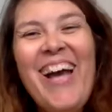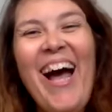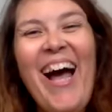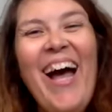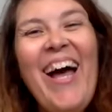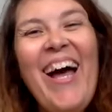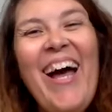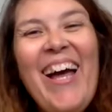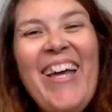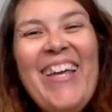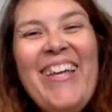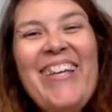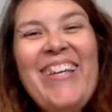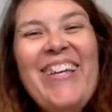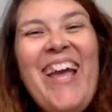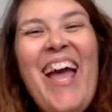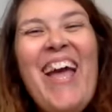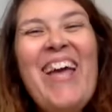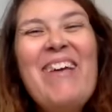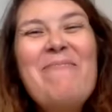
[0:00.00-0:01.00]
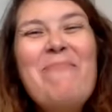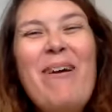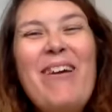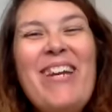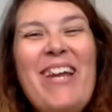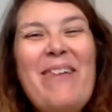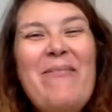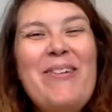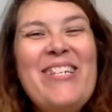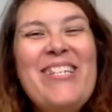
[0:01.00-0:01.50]
Hi, my
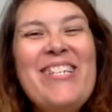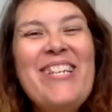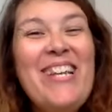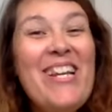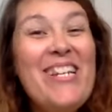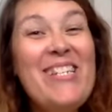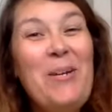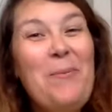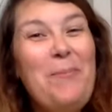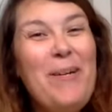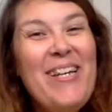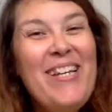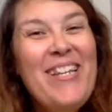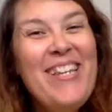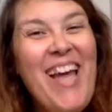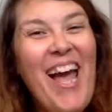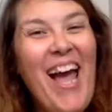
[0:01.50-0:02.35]
name is Ines Lopez,